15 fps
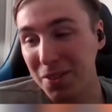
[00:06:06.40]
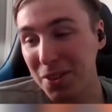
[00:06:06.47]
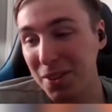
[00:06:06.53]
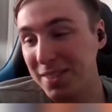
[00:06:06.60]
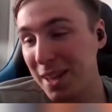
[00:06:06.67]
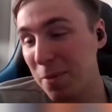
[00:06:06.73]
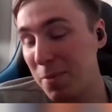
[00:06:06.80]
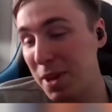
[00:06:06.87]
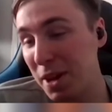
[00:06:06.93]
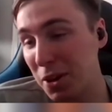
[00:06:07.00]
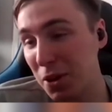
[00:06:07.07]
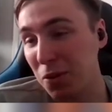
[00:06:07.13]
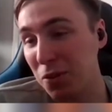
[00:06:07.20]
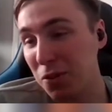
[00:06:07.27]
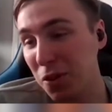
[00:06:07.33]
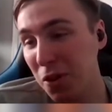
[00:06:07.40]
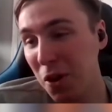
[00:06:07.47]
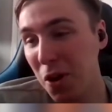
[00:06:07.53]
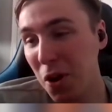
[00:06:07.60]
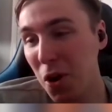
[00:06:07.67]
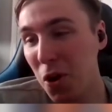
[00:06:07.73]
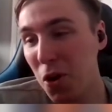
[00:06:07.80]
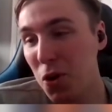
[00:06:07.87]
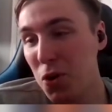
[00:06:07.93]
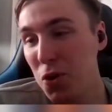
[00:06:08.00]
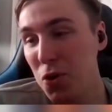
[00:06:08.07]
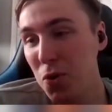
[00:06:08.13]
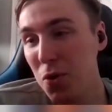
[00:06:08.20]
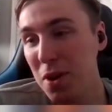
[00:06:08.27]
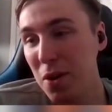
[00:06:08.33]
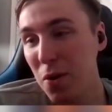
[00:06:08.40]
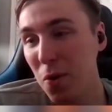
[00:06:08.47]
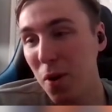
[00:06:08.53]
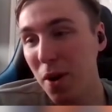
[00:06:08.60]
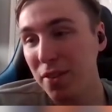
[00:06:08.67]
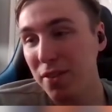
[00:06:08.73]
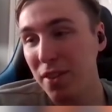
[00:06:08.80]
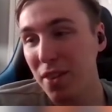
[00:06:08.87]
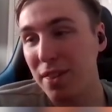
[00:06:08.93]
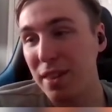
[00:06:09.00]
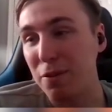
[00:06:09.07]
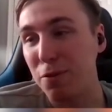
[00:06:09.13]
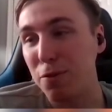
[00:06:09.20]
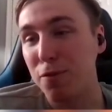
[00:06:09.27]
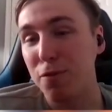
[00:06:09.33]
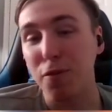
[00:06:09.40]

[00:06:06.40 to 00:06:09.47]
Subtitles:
looks at me and goes, "Who was the